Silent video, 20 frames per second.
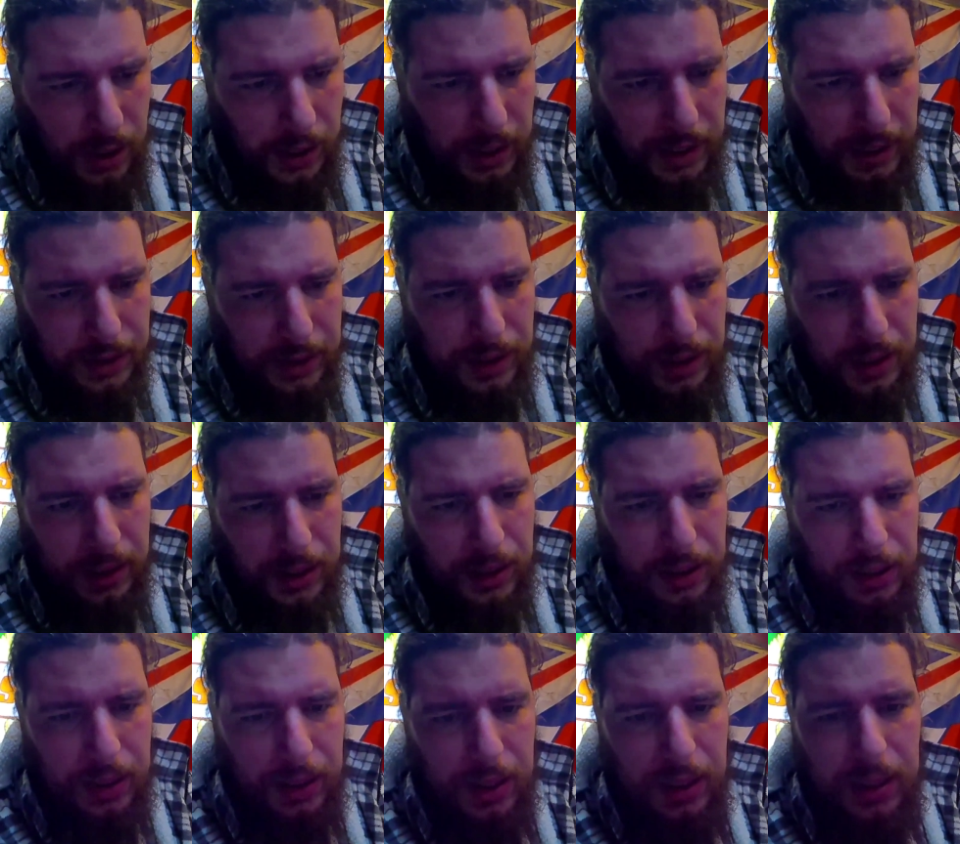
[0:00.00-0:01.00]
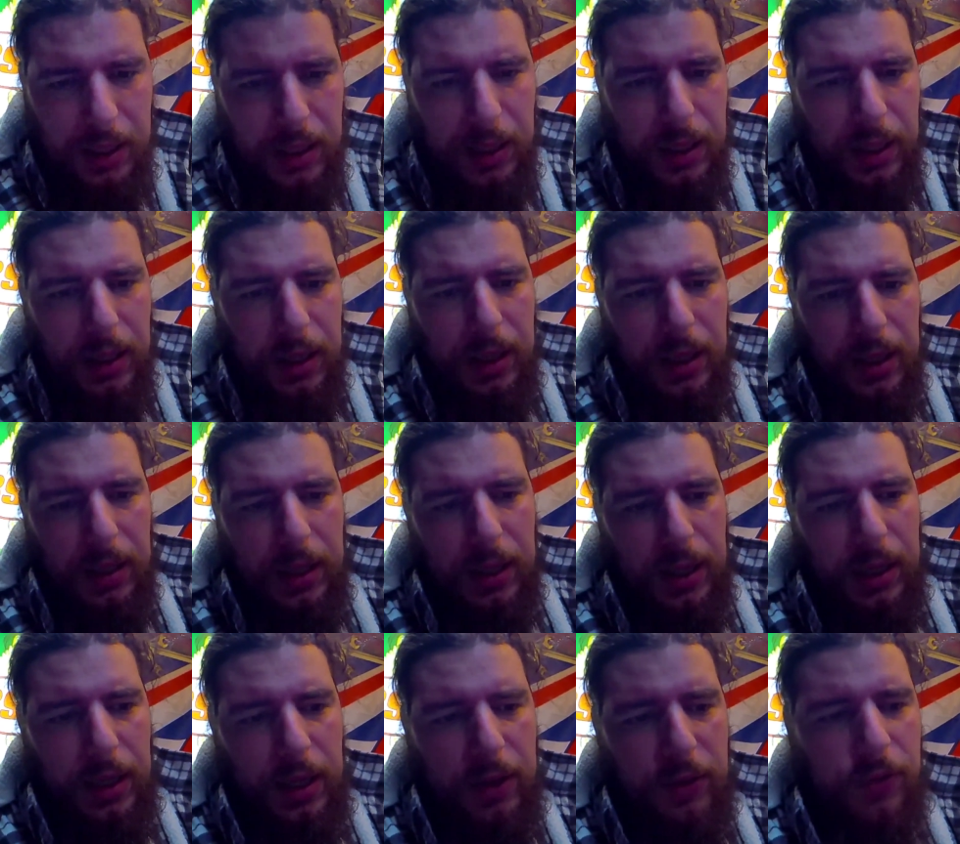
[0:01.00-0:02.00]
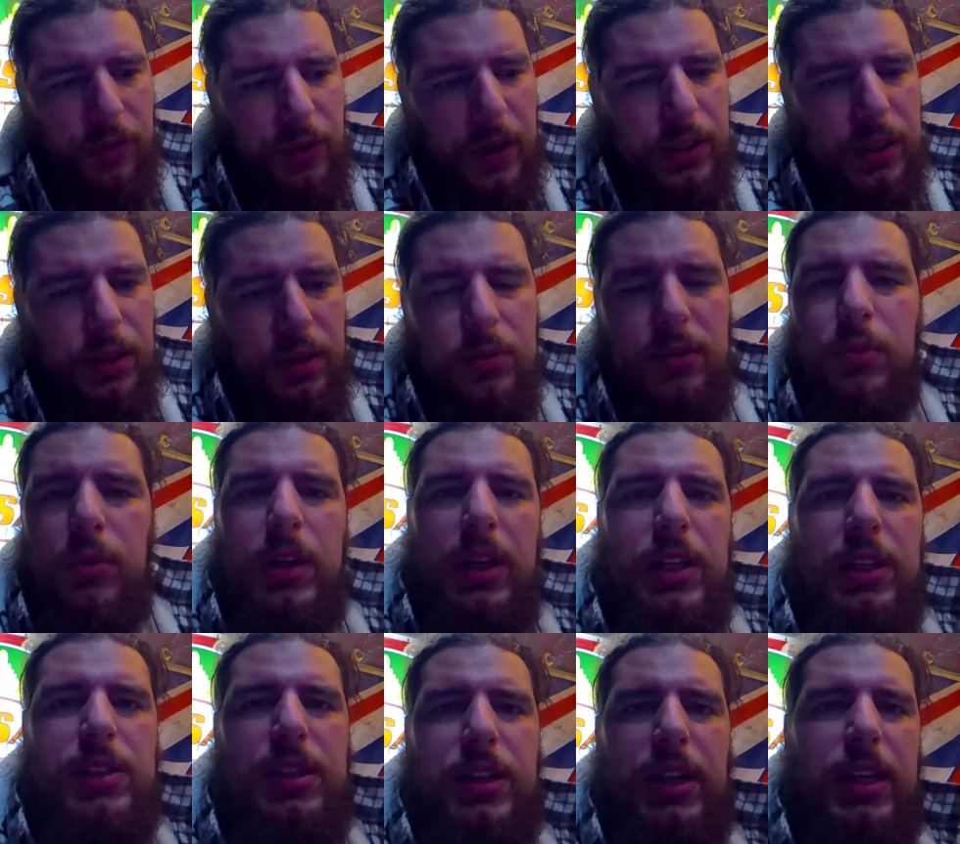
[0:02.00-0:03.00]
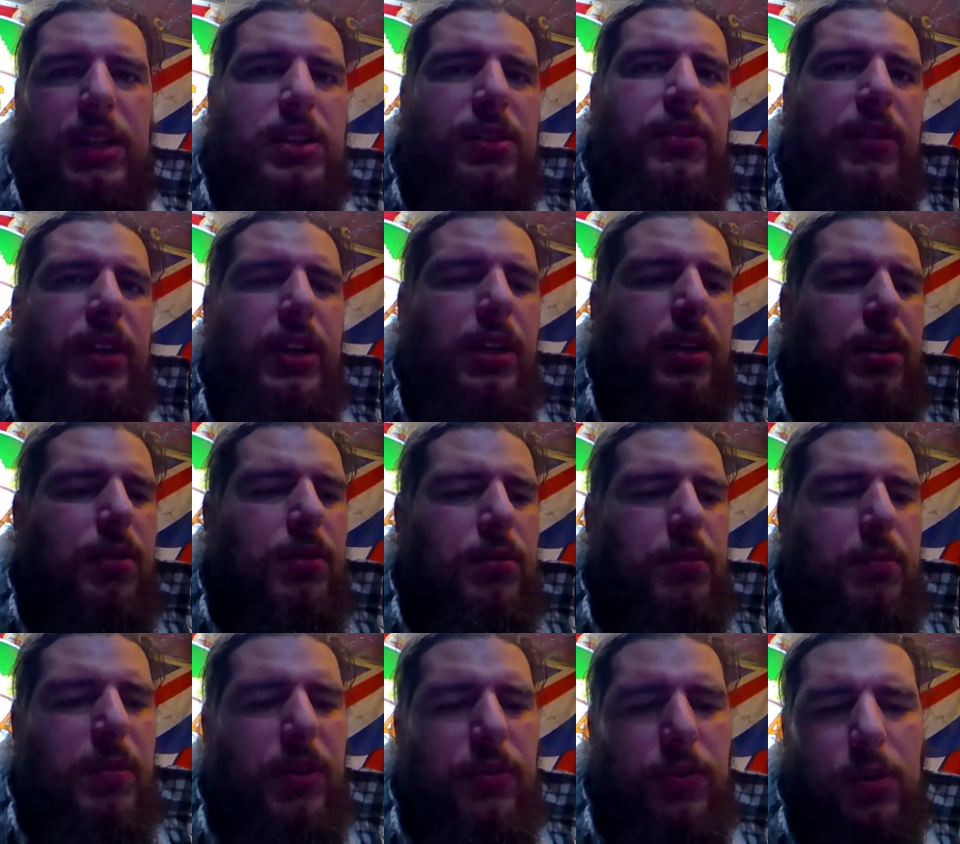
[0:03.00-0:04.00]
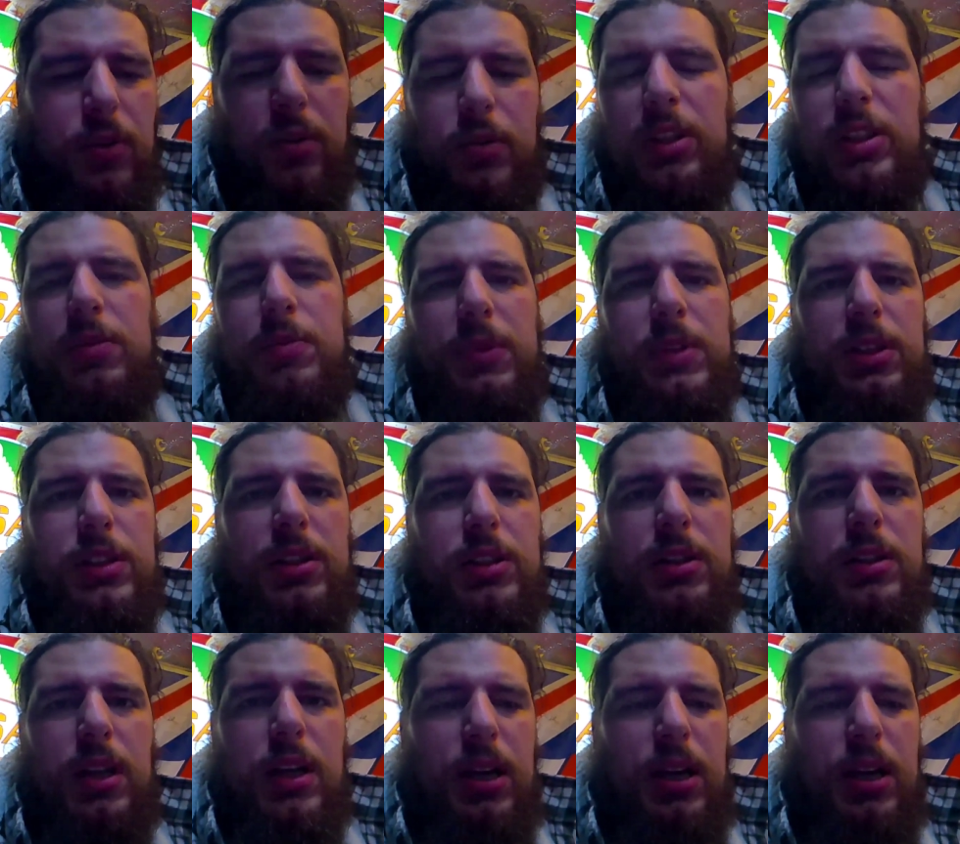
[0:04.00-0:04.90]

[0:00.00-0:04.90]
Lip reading: And if I don't release the next video before Christmas,